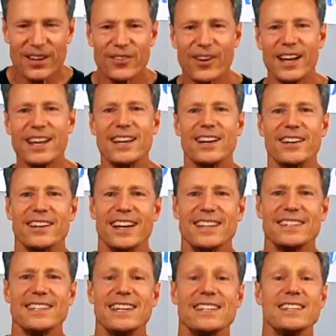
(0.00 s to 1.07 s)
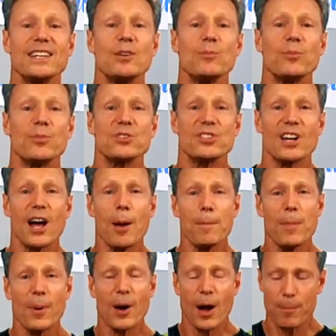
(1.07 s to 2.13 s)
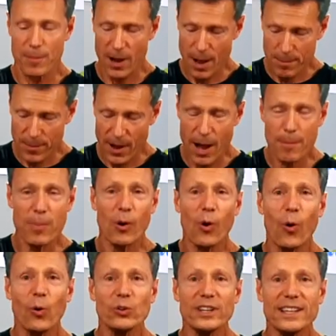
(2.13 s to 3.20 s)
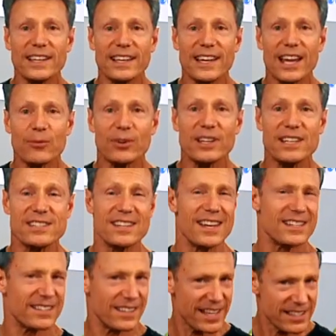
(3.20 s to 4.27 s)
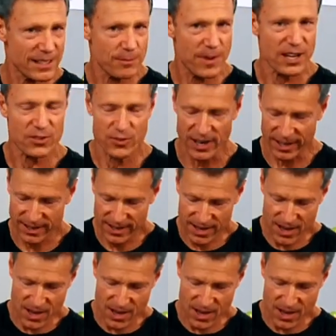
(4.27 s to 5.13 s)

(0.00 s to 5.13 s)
Right here. Nice and easy. Push it up, up, up, up. Hold it and release. It's a nice symmetric.